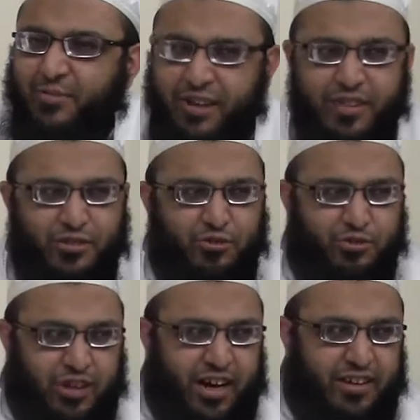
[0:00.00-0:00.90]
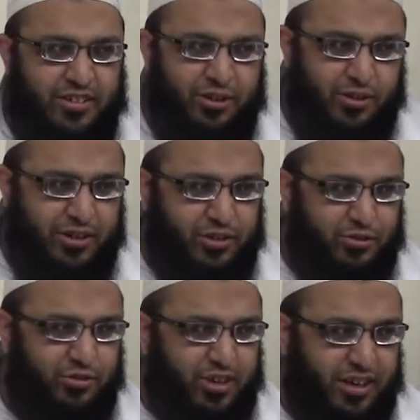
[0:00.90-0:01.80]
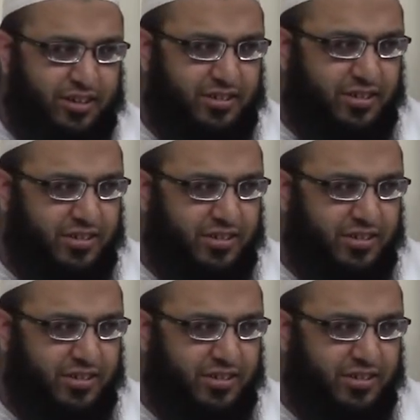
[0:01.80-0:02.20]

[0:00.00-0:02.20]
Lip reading: But as a society, look at the society.